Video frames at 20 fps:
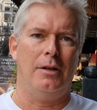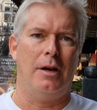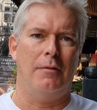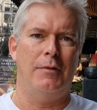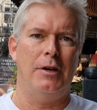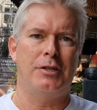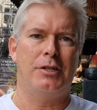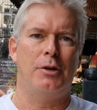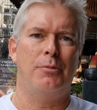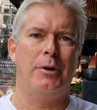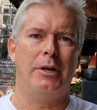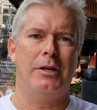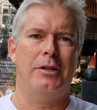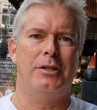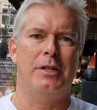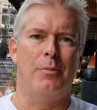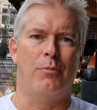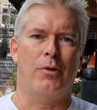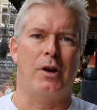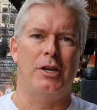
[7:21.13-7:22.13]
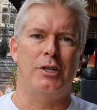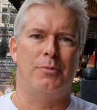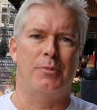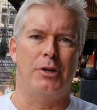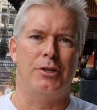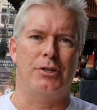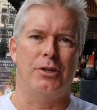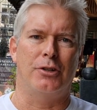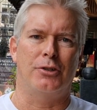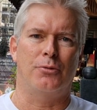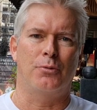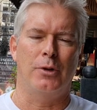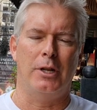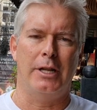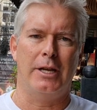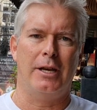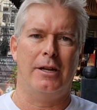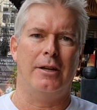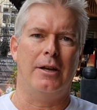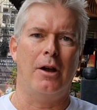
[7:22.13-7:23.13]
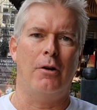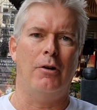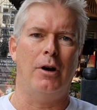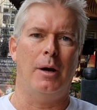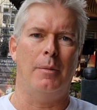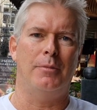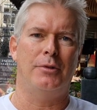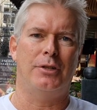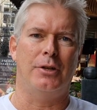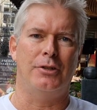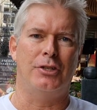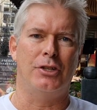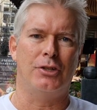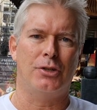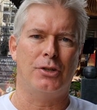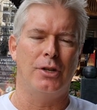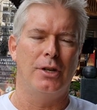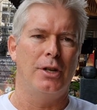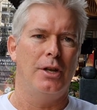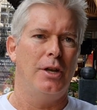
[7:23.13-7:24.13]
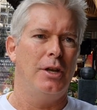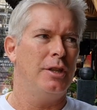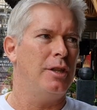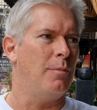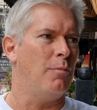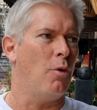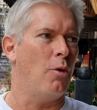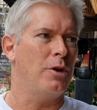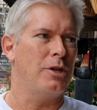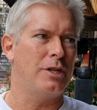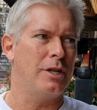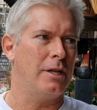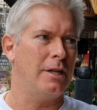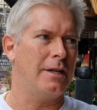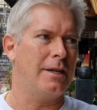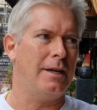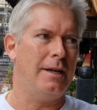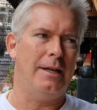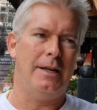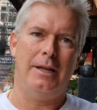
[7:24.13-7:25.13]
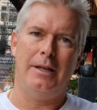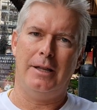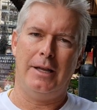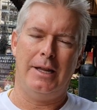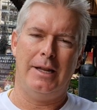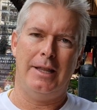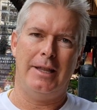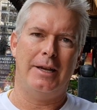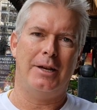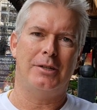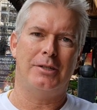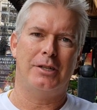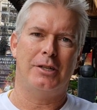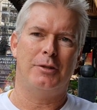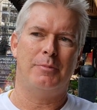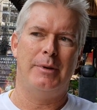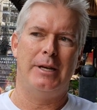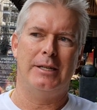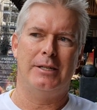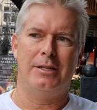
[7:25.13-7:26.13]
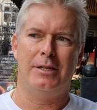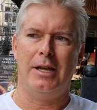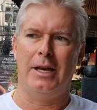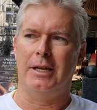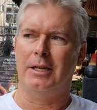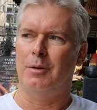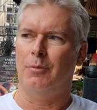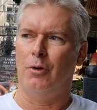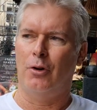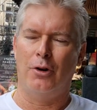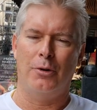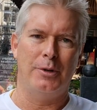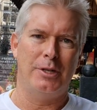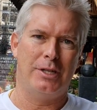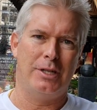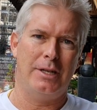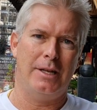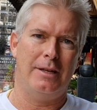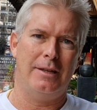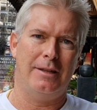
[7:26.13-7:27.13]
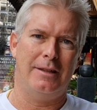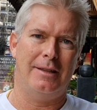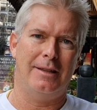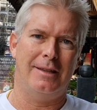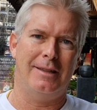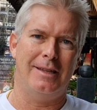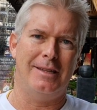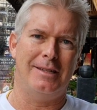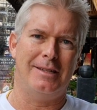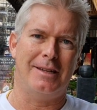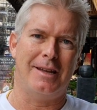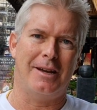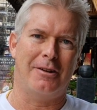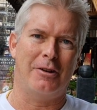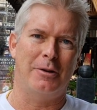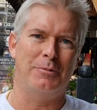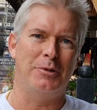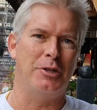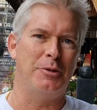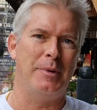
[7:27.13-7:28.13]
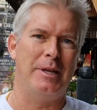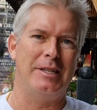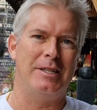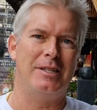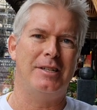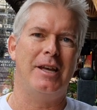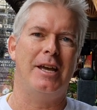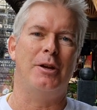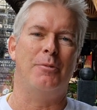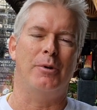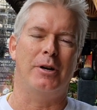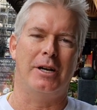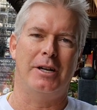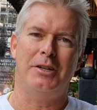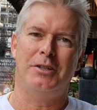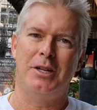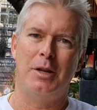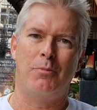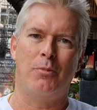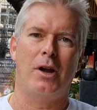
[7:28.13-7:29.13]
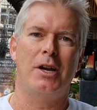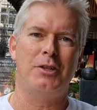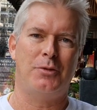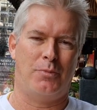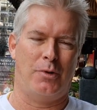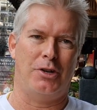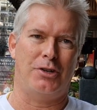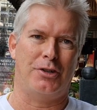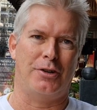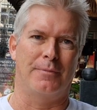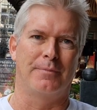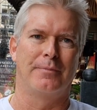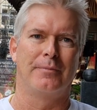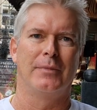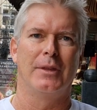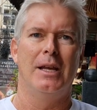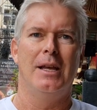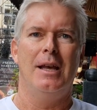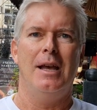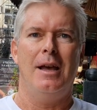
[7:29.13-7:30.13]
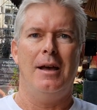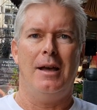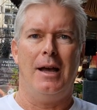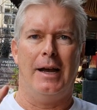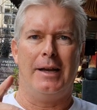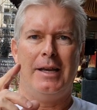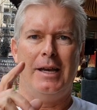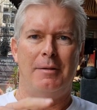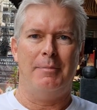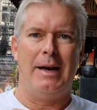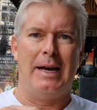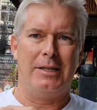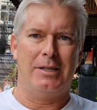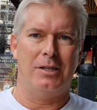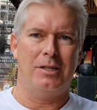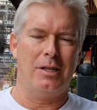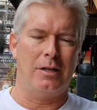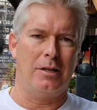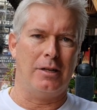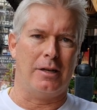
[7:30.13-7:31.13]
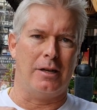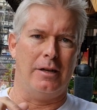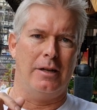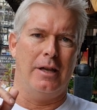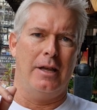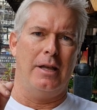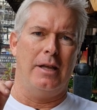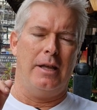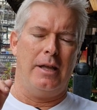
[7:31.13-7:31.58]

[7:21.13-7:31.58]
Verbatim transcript: Eventually we're gonna see price pressure. It's really gonna go up. So just the more Zilliqa and anything else that's being staked, the more we see these cryptos being staked, we're gonna see price pressure. Again, back to Zilliqa.